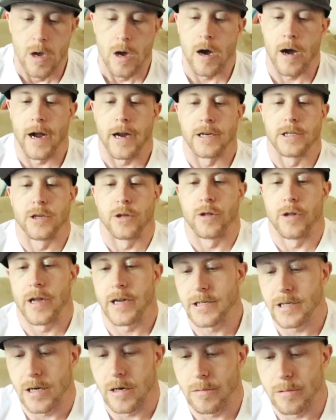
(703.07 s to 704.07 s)
All right, so the
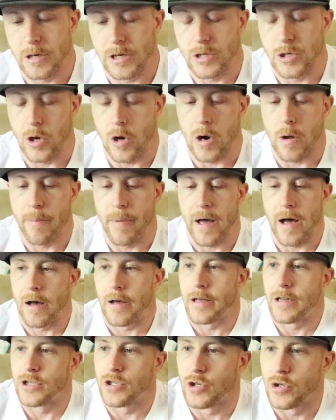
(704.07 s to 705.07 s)
next thing I'm going to talk
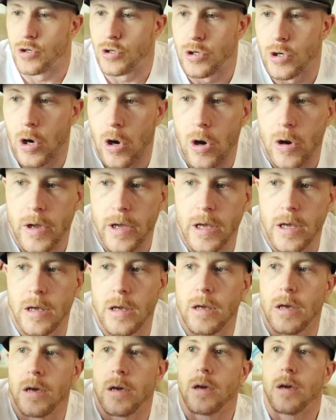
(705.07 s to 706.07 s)
about is your
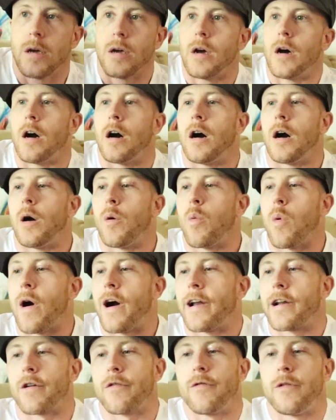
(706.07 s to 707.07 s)
doggy
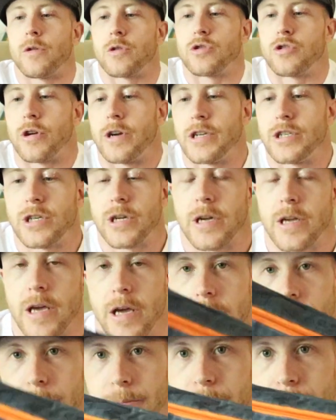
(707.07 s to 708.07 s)
water filtration
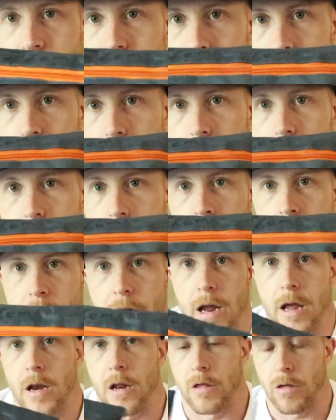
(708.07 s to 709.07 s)
kit. All
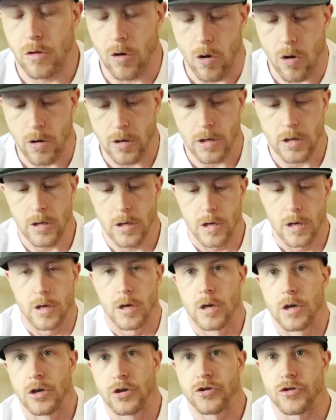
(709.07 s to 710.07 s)
right, and a doggy
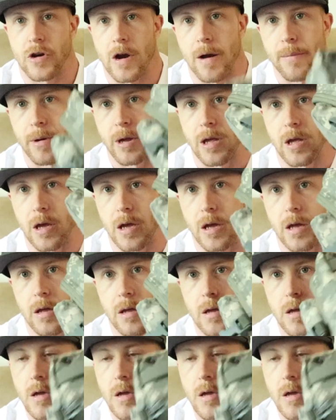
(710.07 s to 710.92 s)
trauma kit.